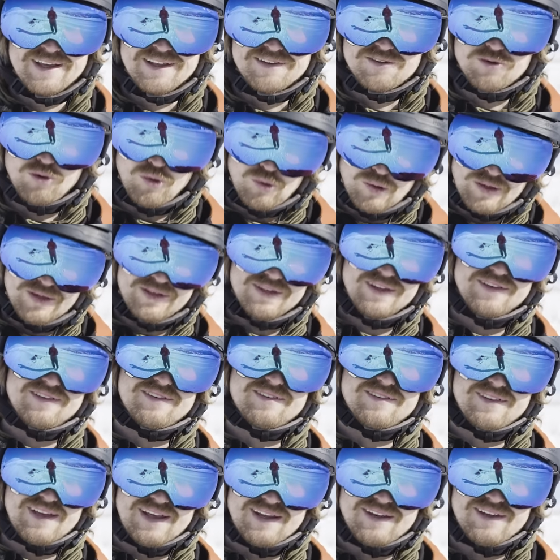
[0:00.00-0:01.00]
It's all in the
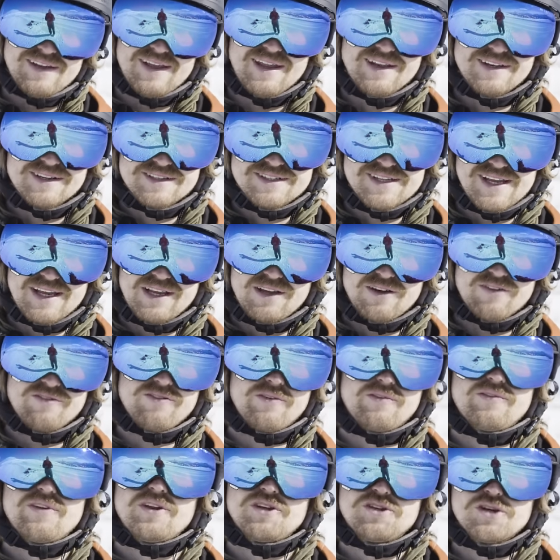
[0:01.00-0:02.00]
set and the
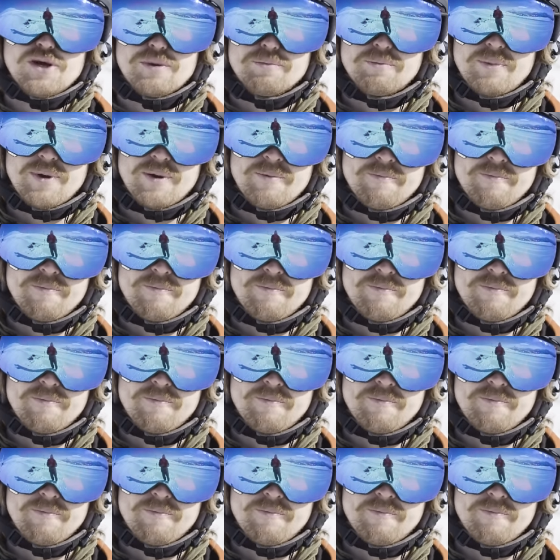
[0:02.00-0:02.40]
takeoff of the jump.